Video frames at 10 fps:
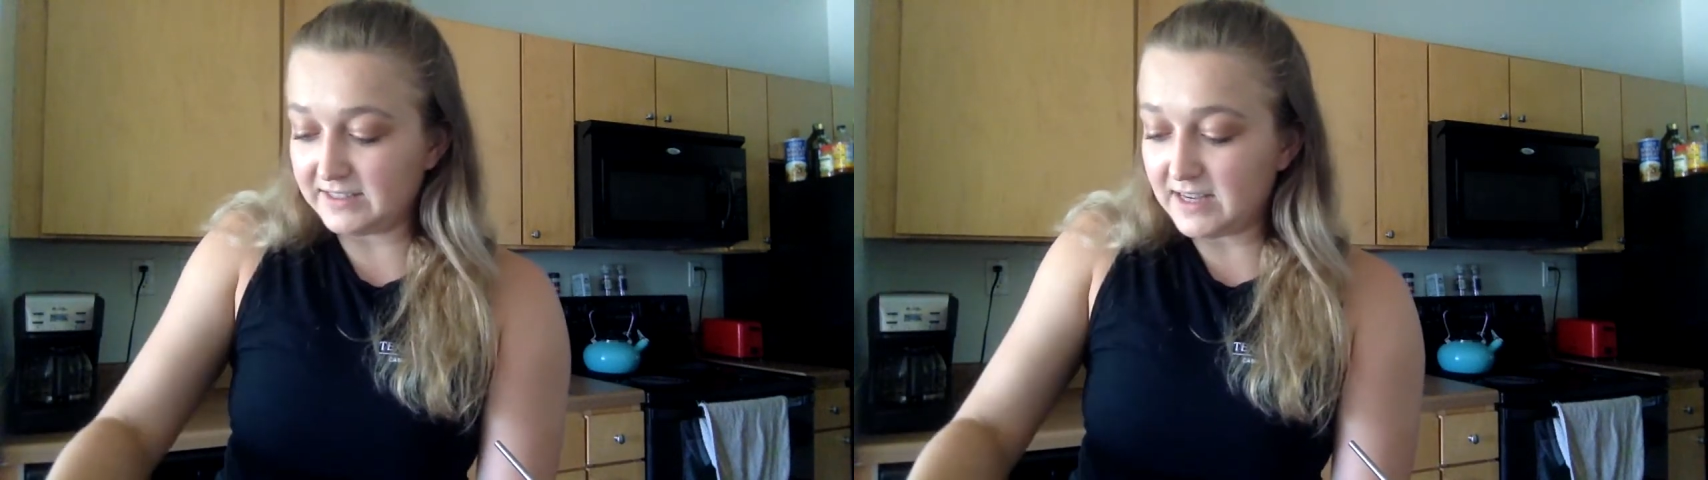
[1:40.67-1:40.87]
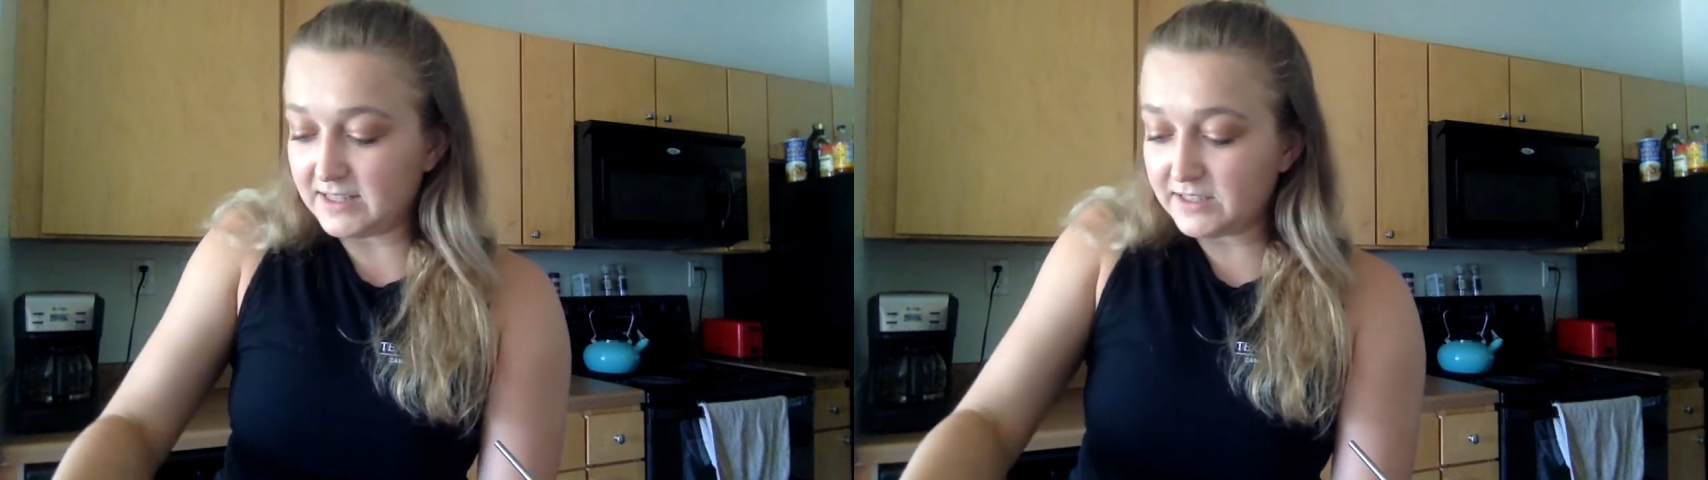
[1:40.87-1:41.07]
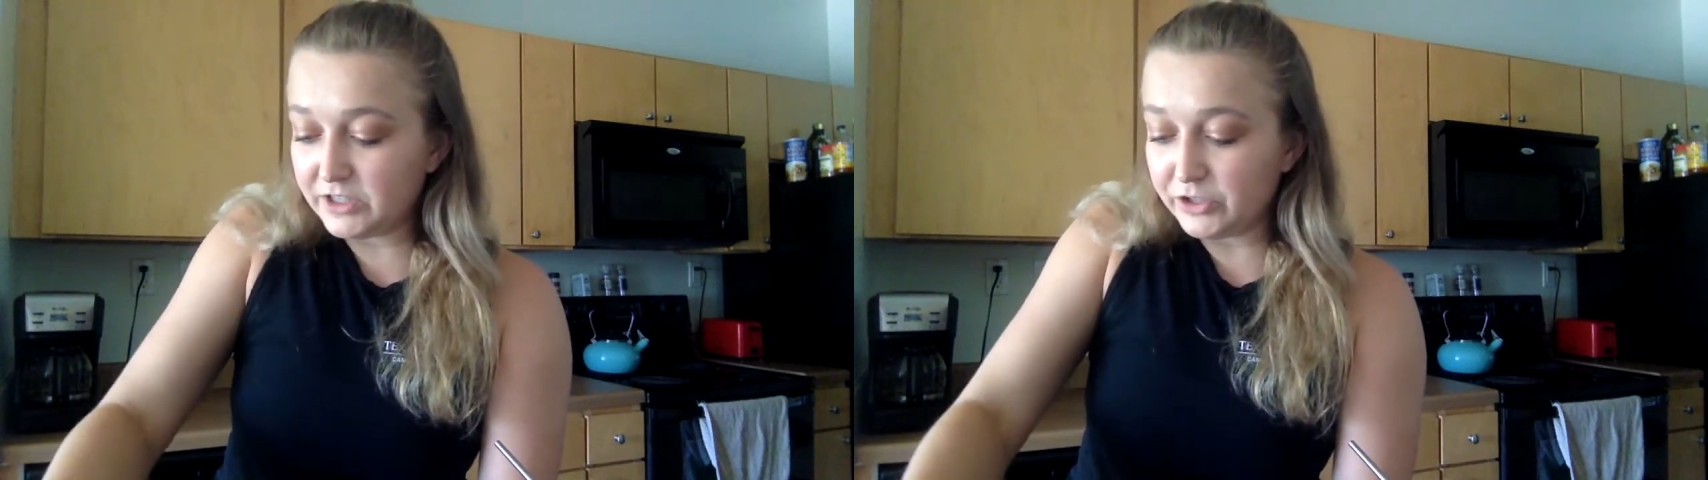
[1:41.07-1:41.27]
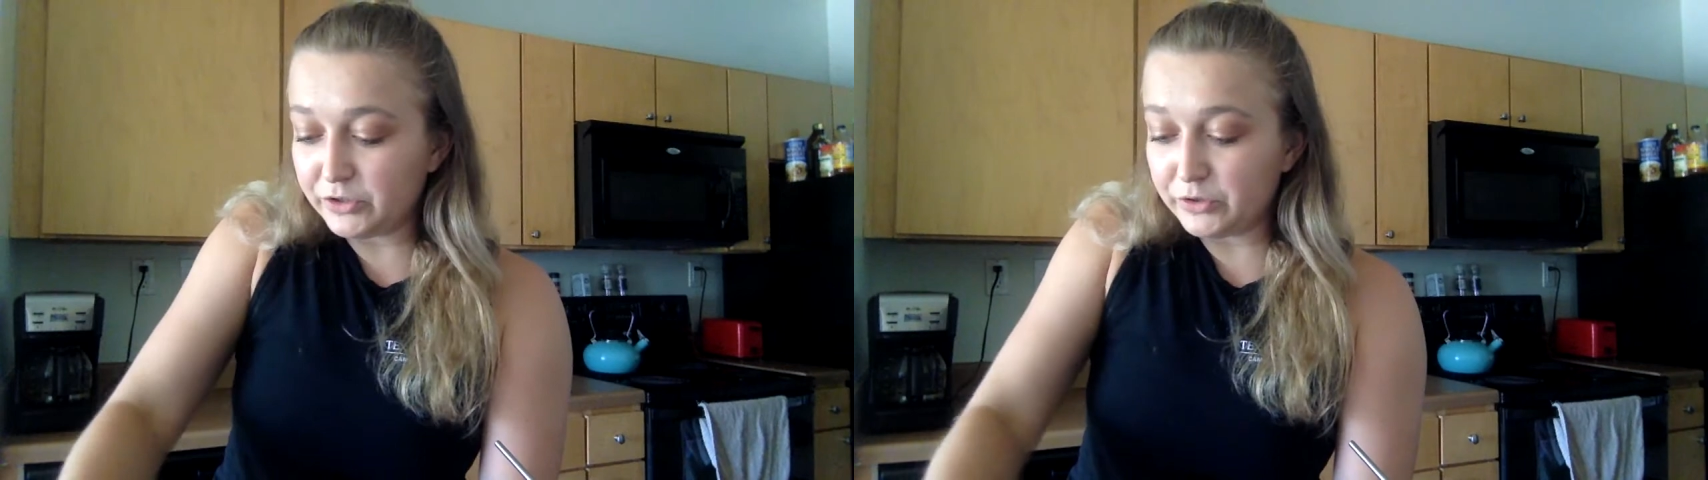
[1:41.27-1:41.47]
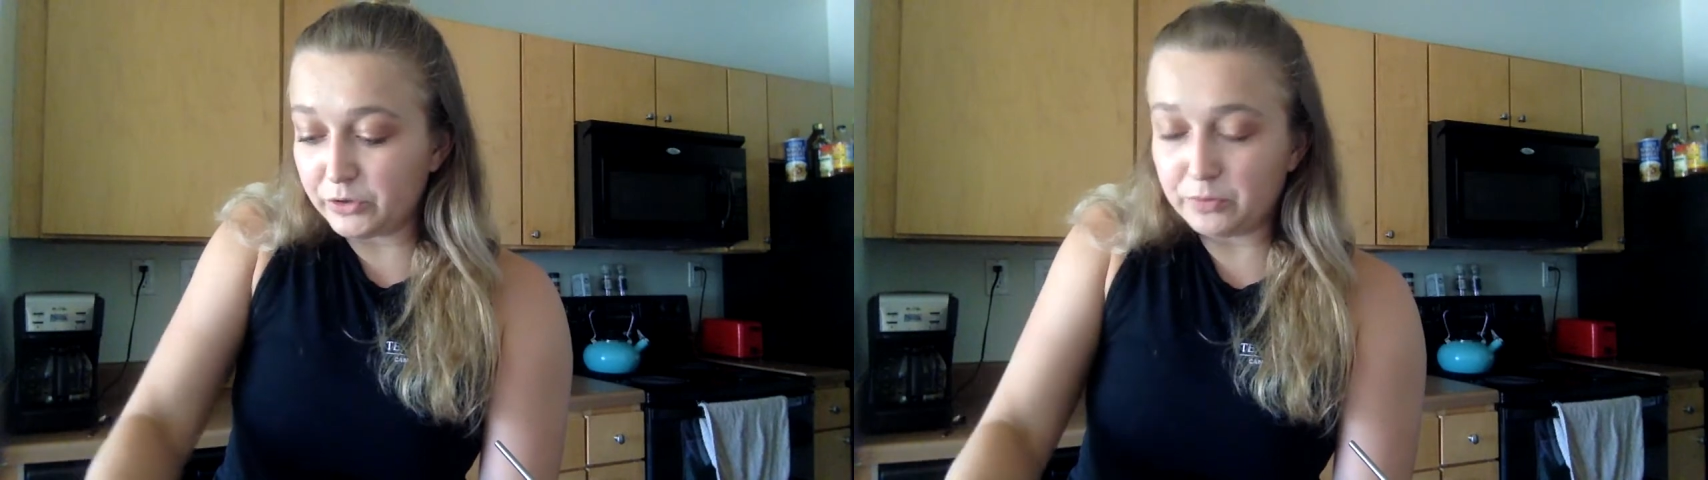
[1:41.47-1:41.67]
ice
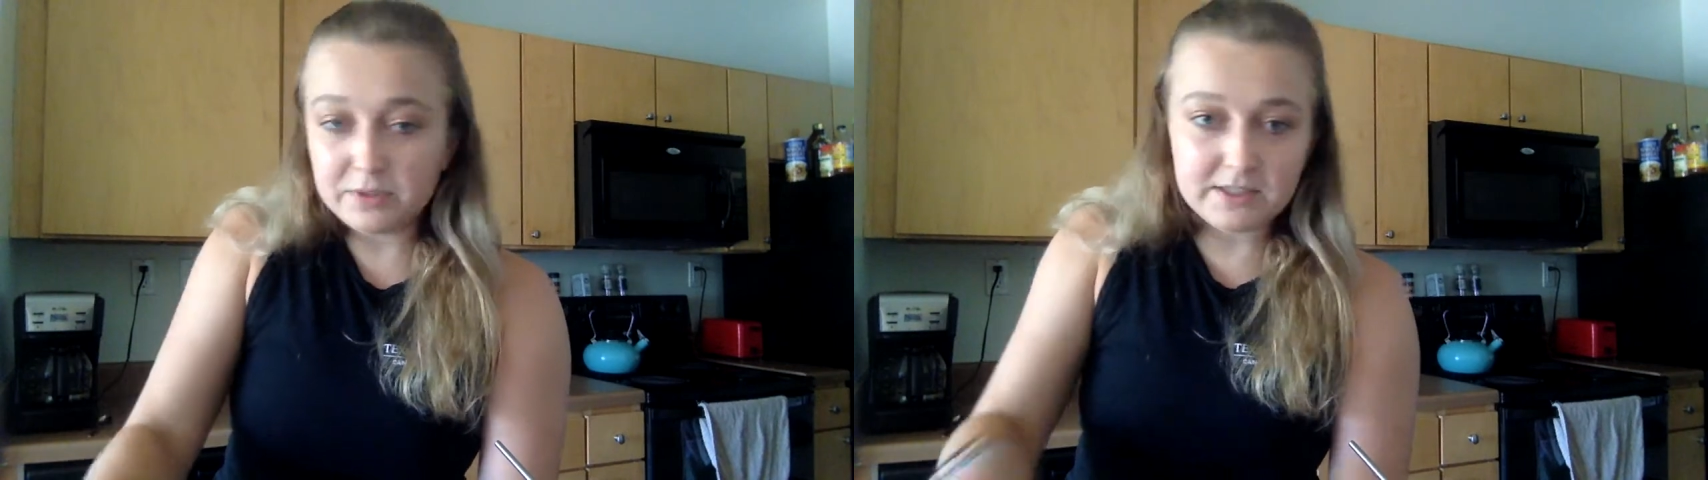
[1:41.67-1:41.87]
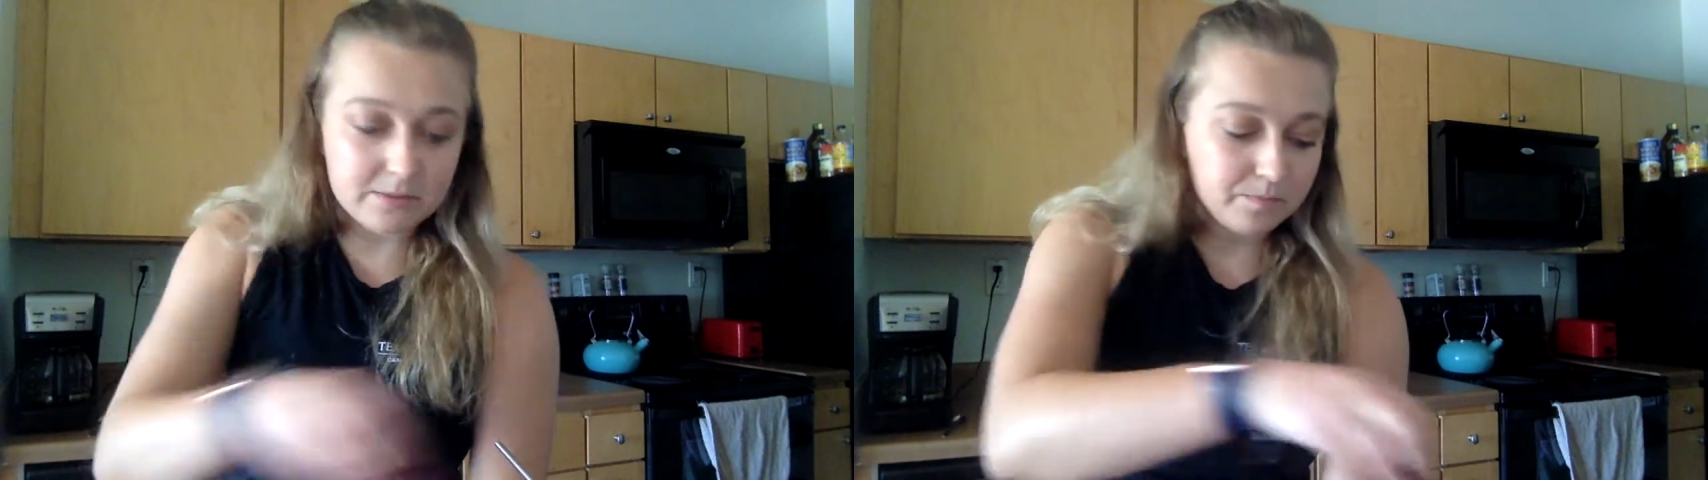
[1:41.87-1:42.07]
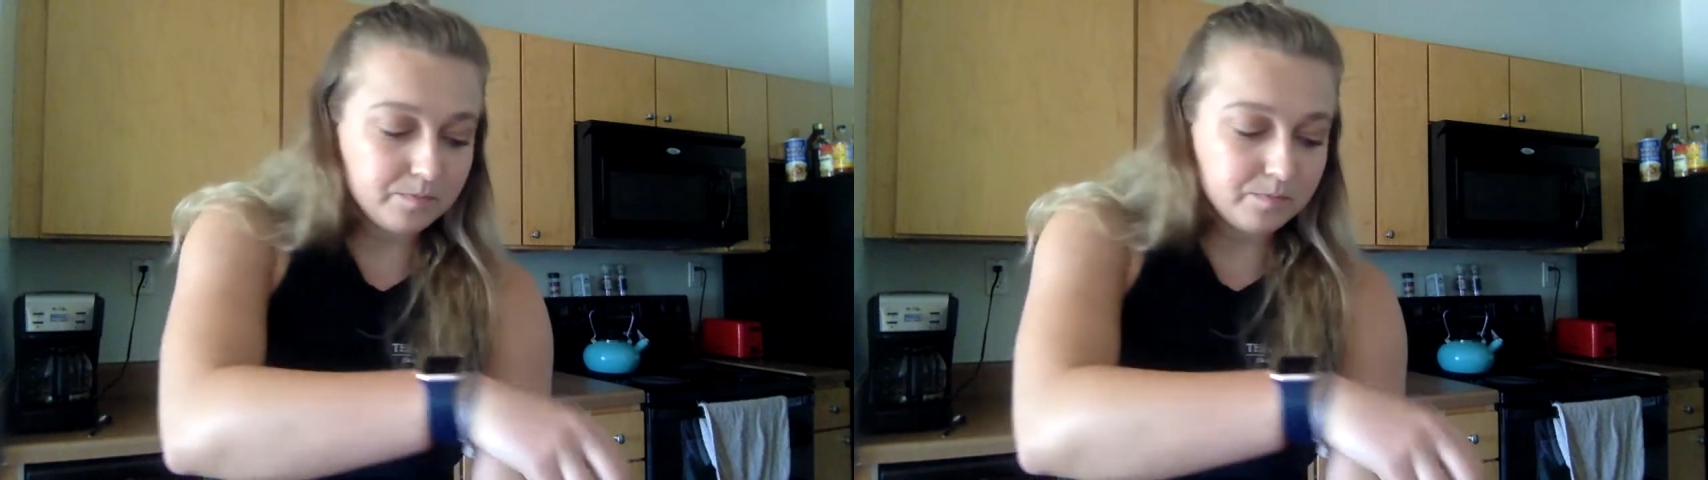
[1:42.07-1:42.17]
cubes,